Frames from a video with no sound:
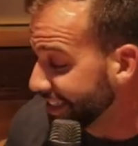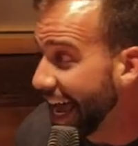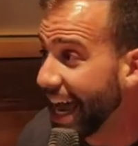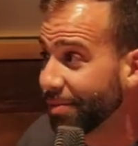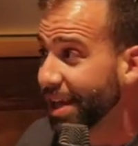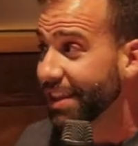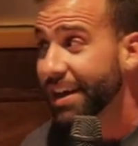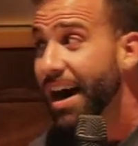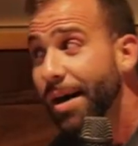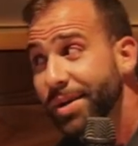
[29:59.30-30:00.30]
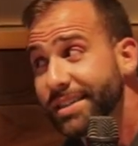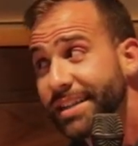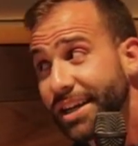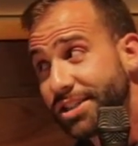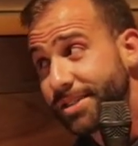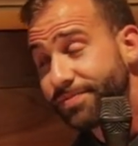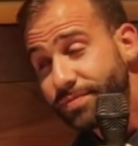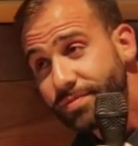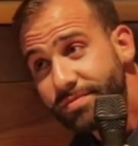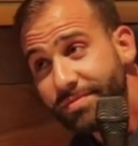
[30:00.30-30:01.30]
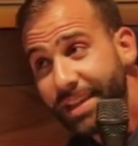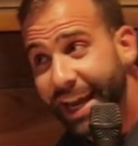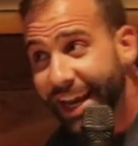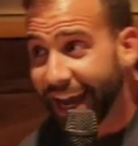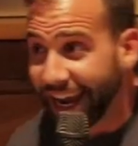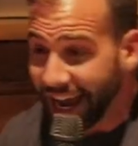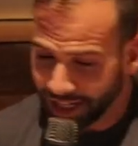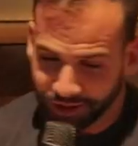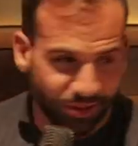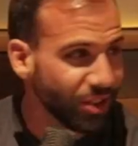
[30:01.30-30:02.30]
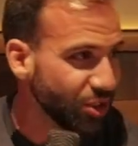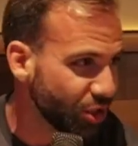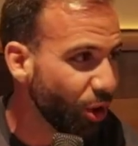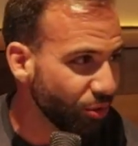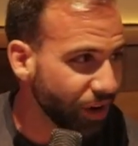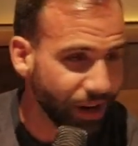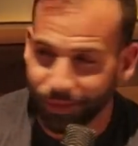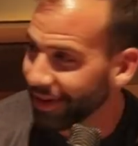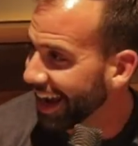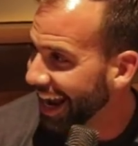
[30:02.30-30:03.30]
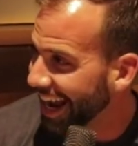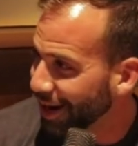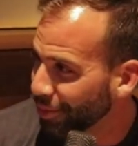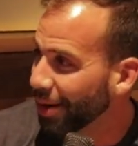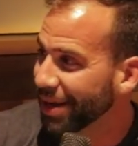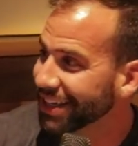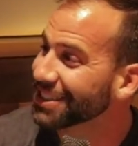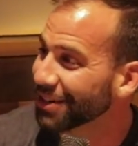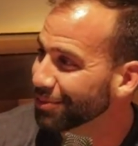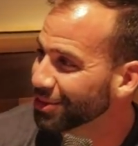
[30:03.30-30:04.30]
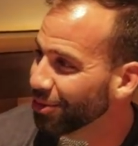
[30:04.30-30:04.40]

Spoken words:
had tagged me in the comment section. And I showed Rip, and I put on my Instagram